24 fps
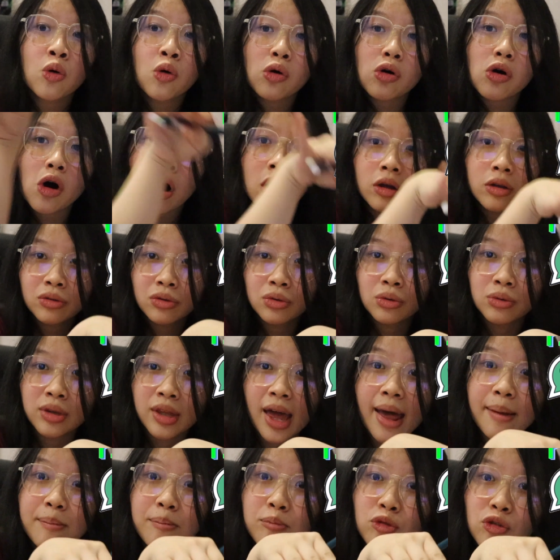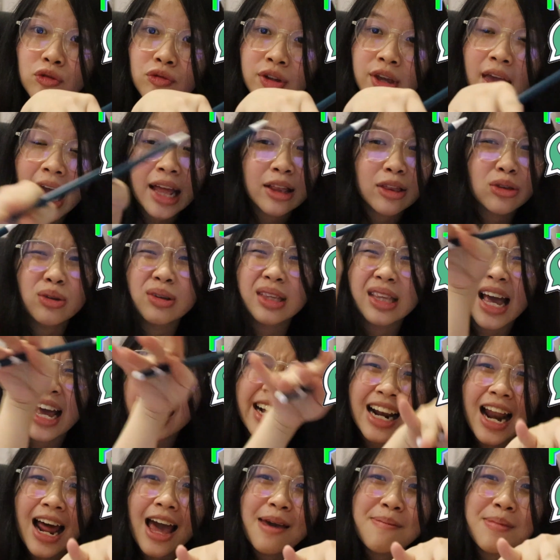hooked on to that movie and to that
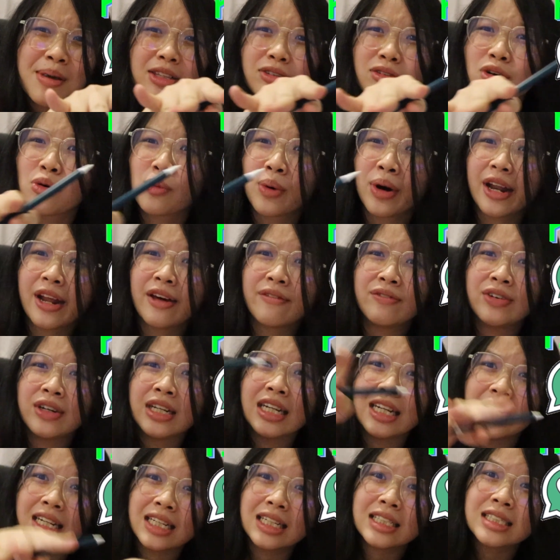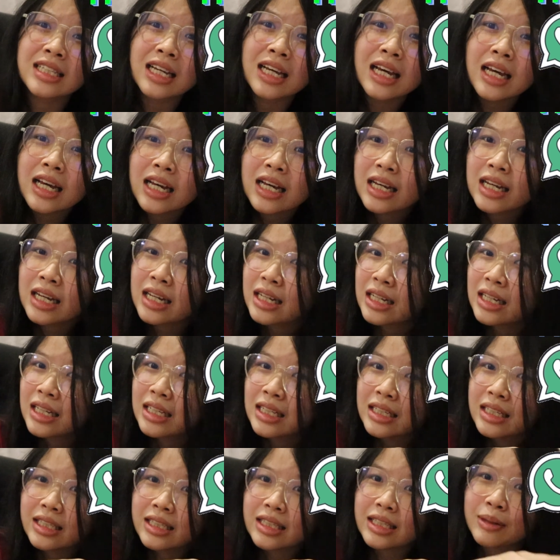climax or whatever it is,
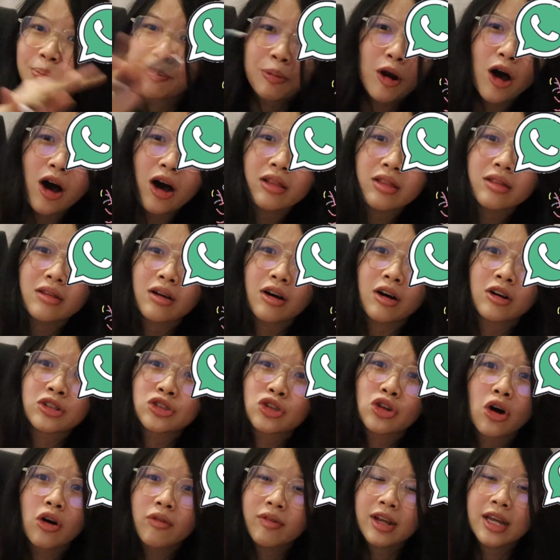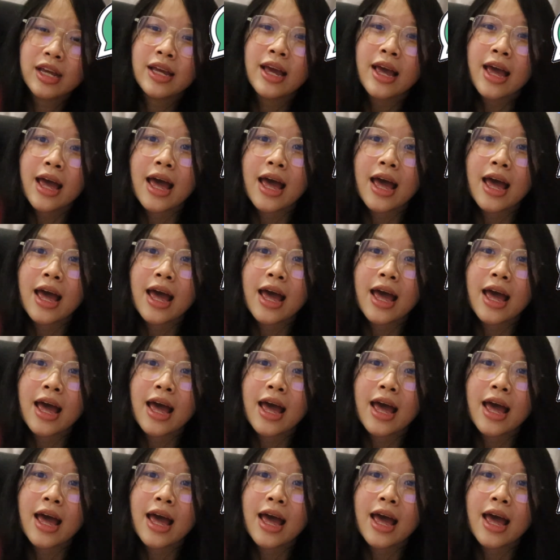the plot or story.